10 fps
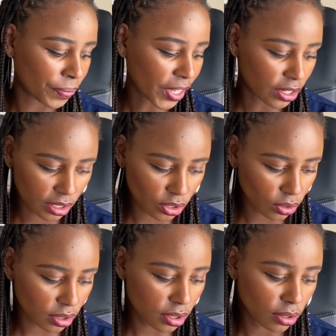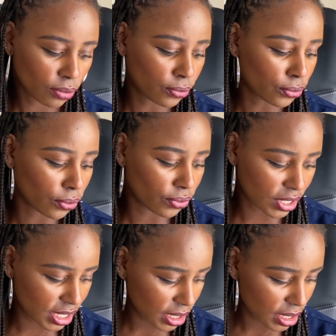reasons for
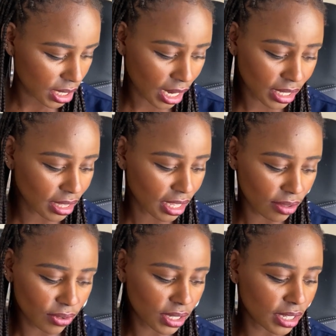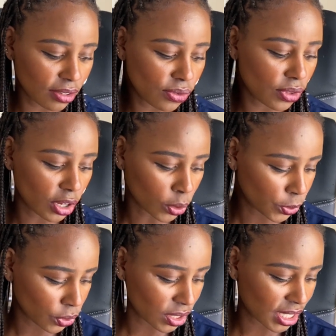visit, and they even give you the
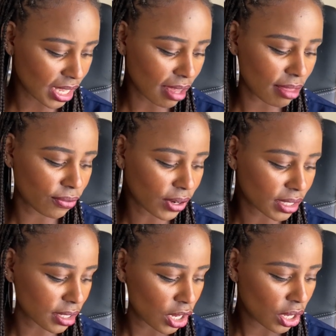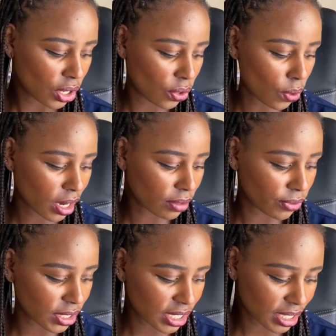options here. The first, you can
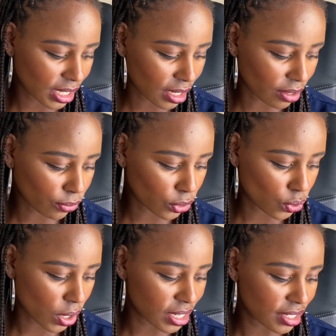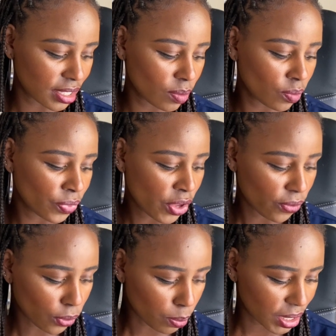visit for tourism,
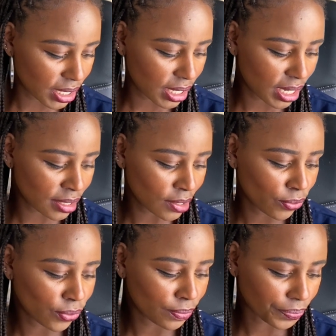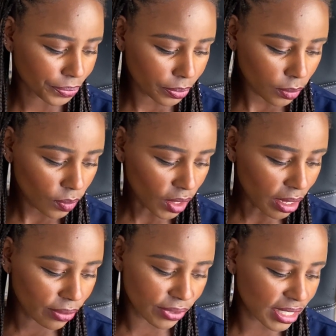for business,
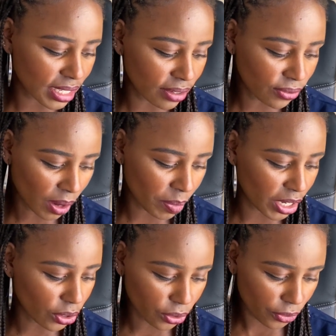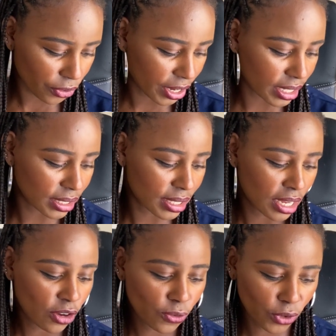visiting family or friends,
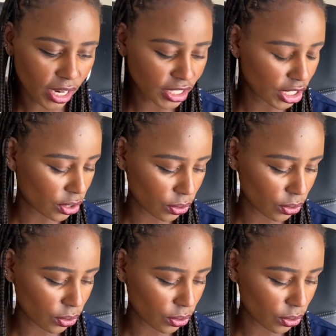for cultural